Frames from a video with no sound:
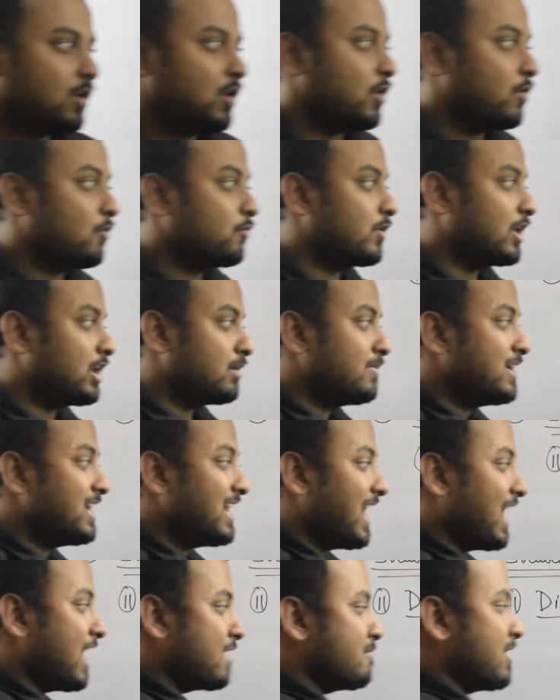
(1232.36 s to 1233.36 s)
will
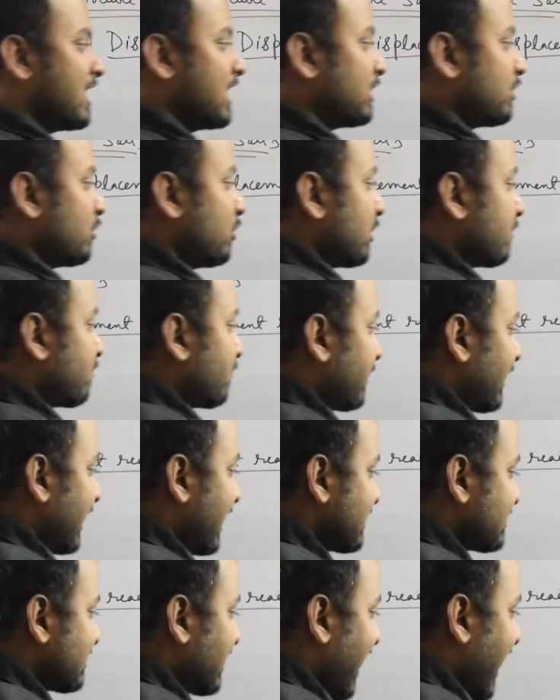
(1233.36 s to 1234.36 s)
be able to
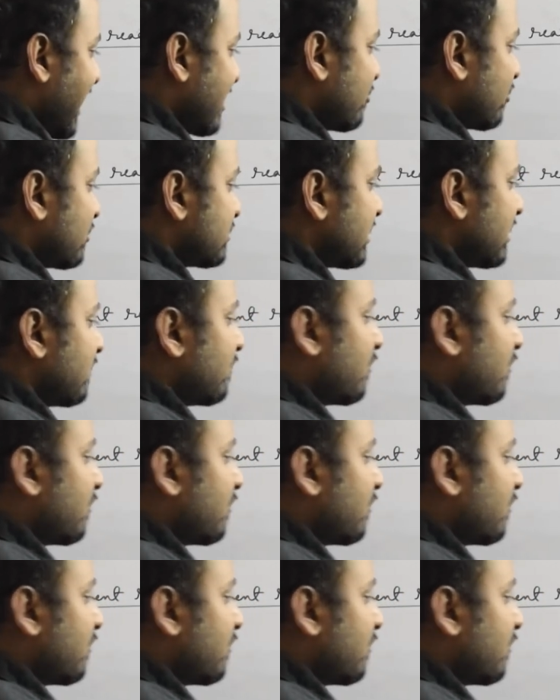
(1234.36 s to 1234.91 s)
replace hydrogen